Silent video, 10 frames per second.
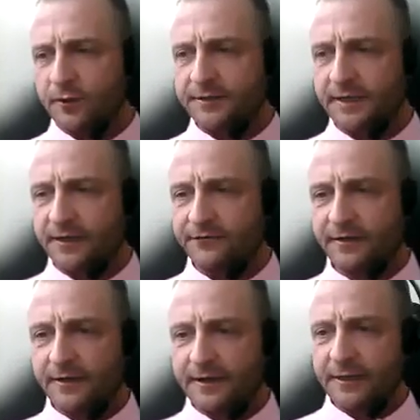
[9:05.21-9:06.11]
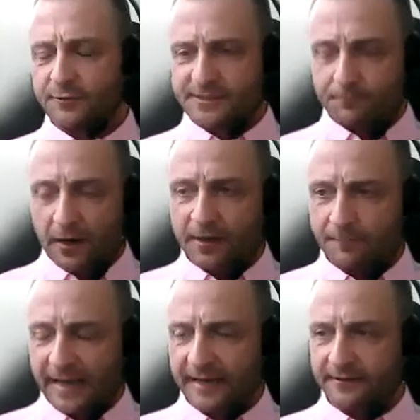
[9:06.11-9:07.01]
whatnot. And I was a
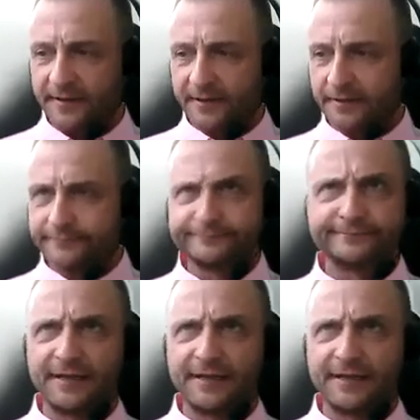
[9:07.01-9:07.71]
bar back there.